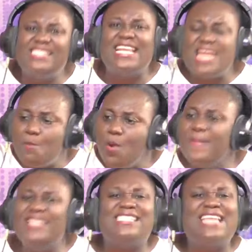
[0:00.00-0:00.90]
Said the
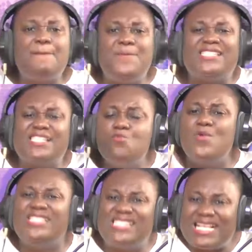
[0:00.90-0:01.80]
moment that person
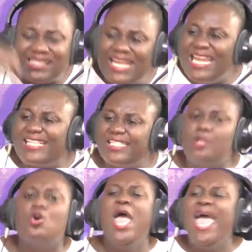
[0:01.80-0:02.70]
wins that
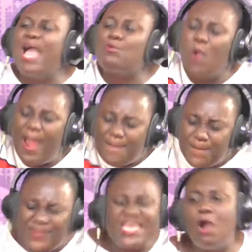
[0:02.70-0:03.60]
election, no, a quite
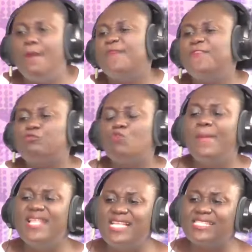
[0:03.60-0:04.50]
be all the first
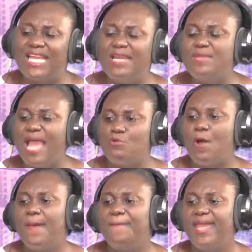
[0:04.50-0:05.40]
woman is going to be an
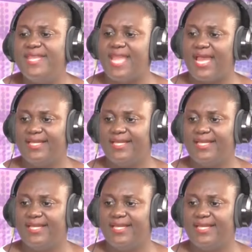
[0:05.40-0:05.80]
overpayer.